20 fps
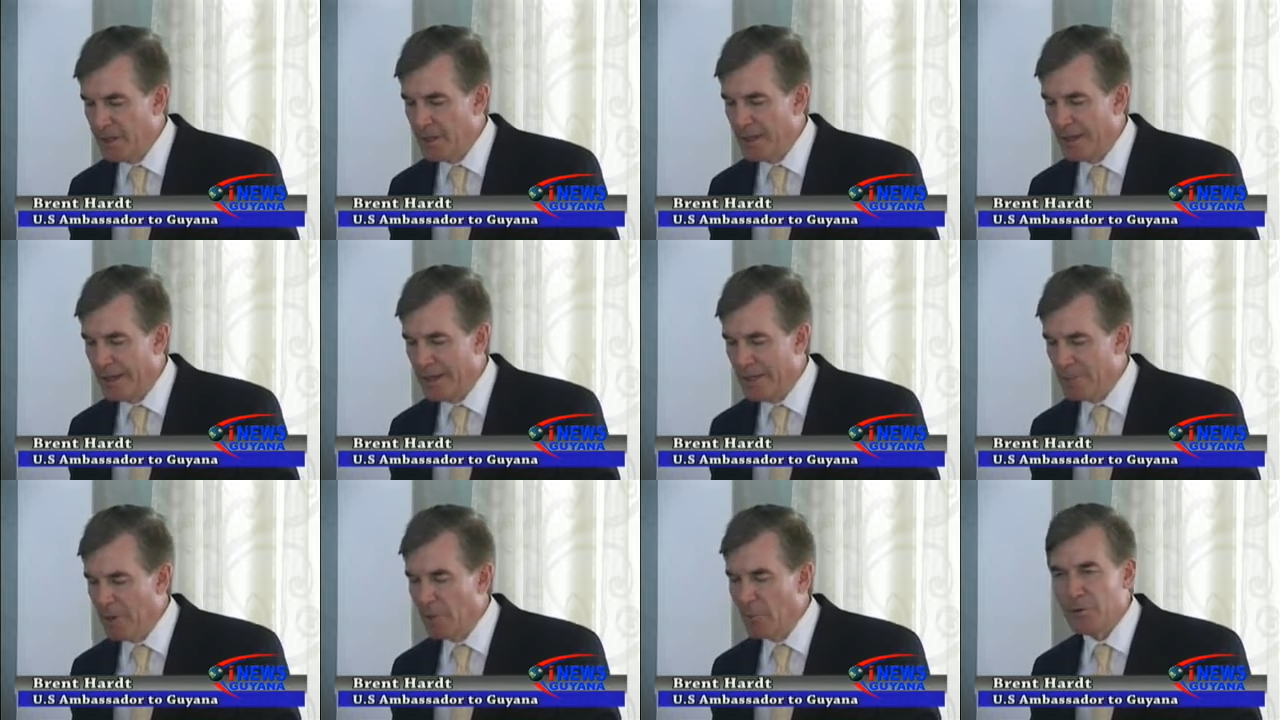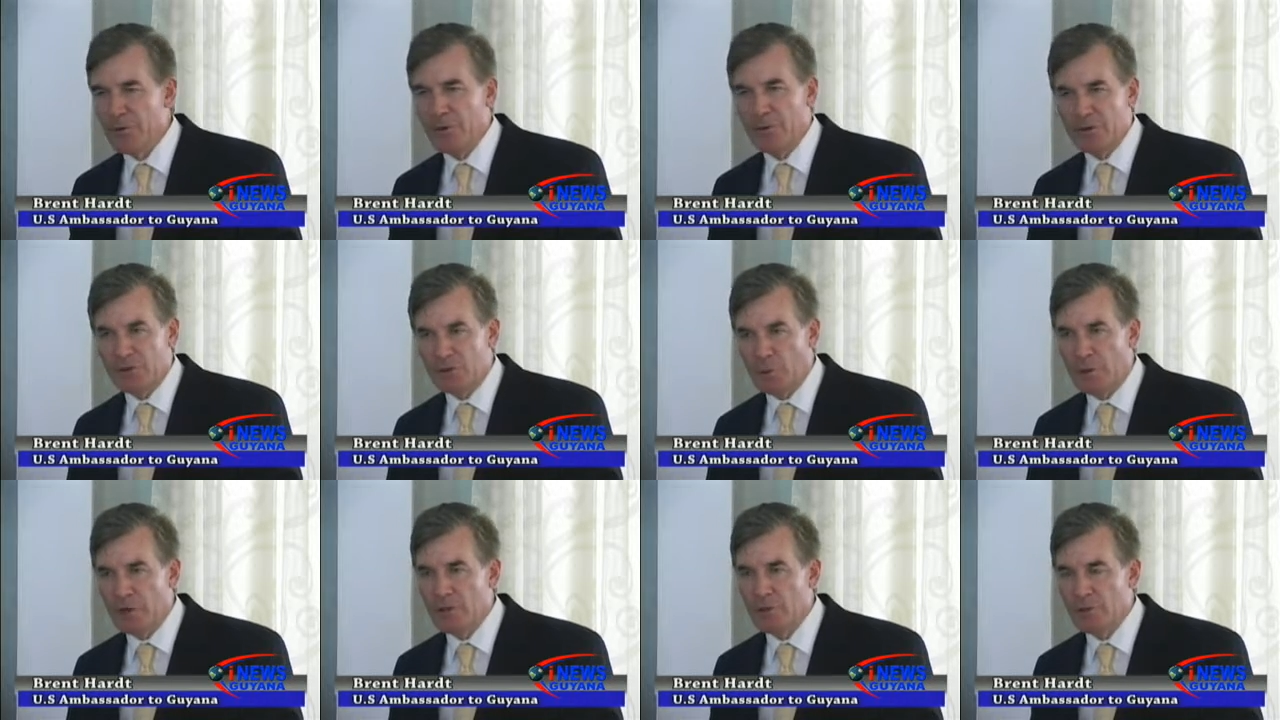I met with over
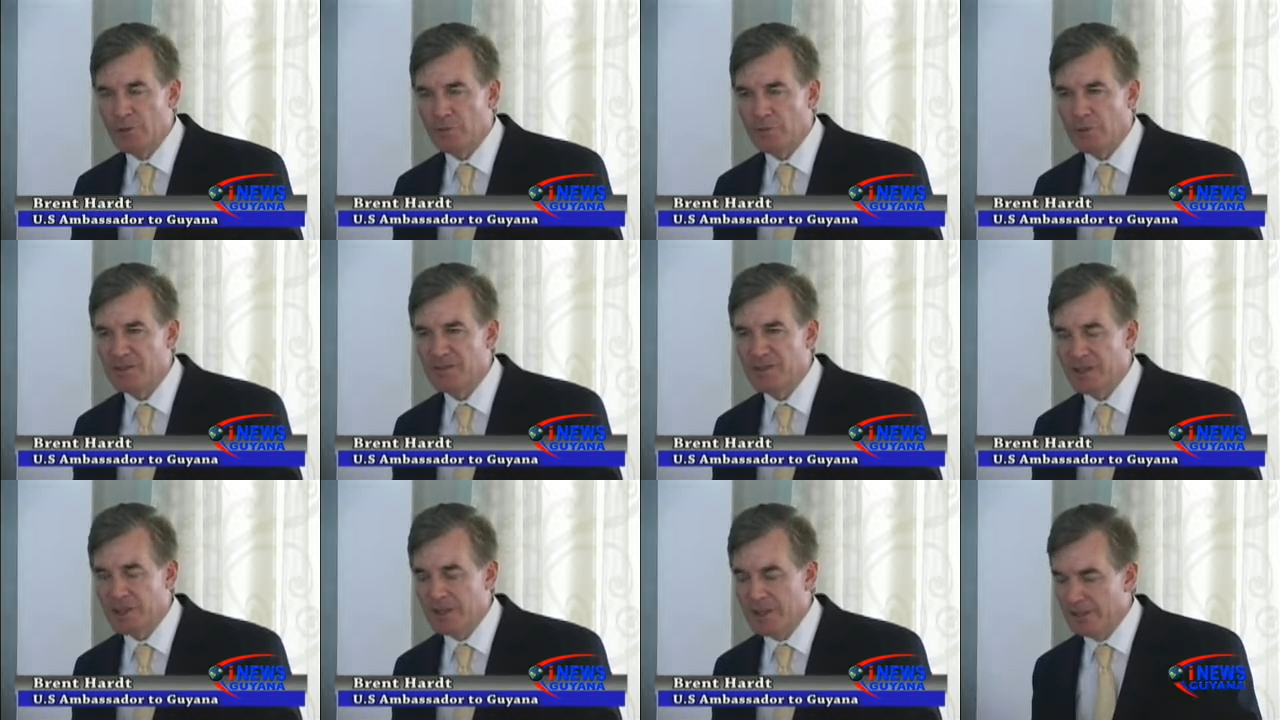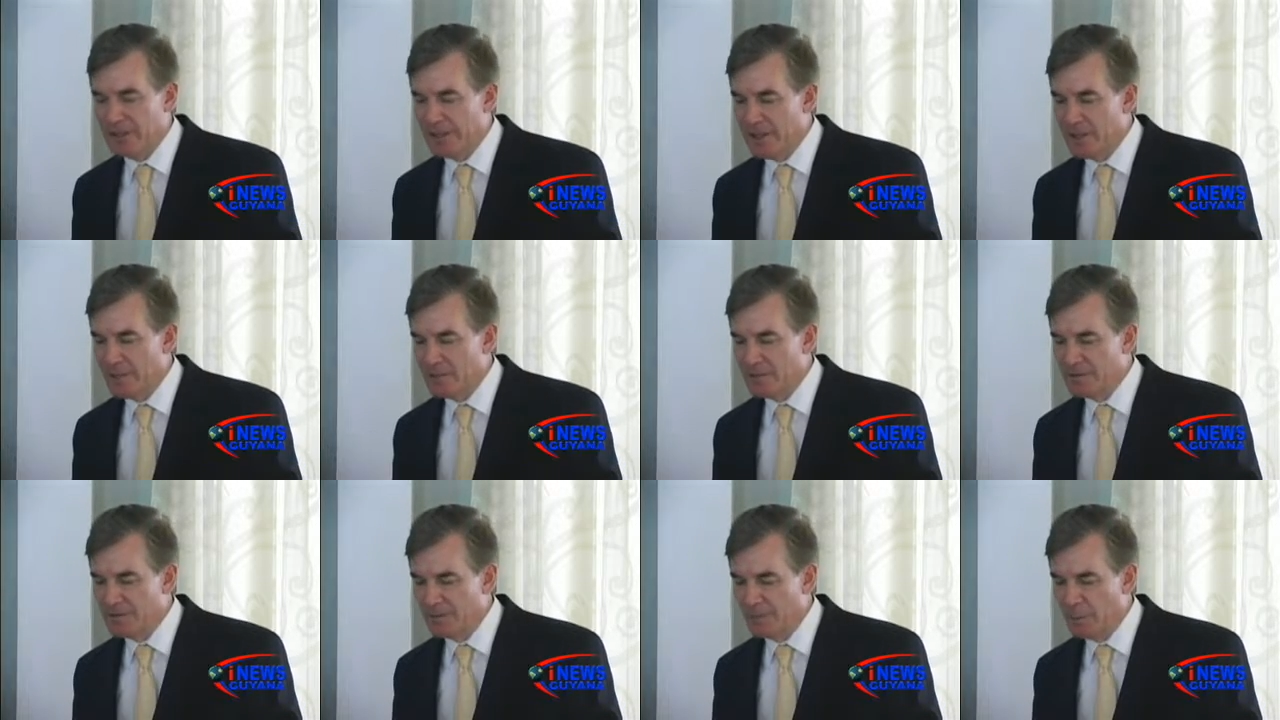20 university
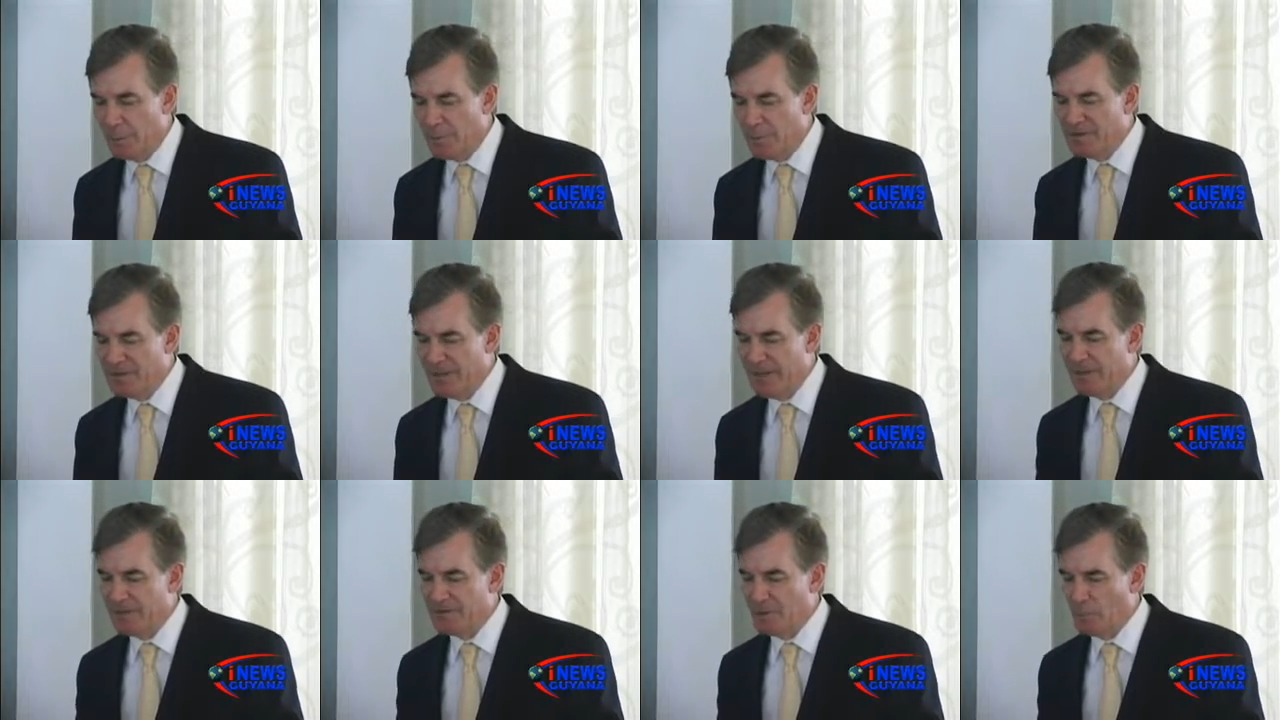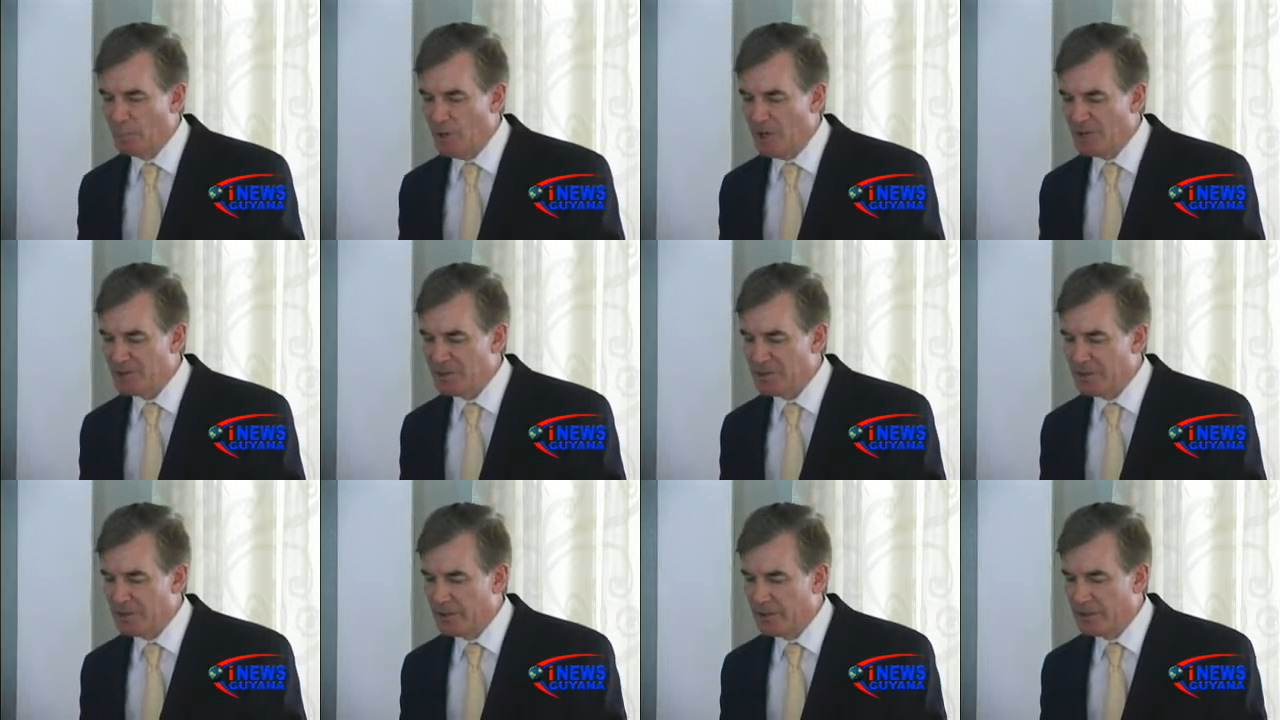leaders and representatives in
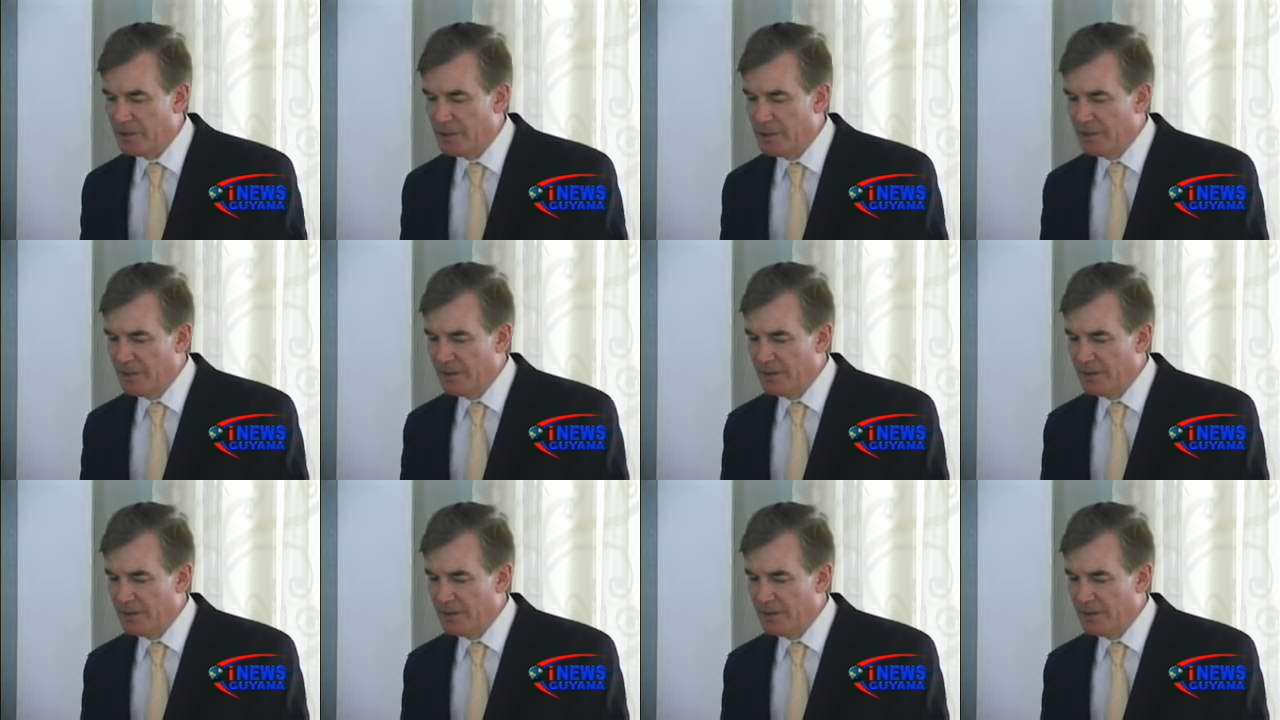Washington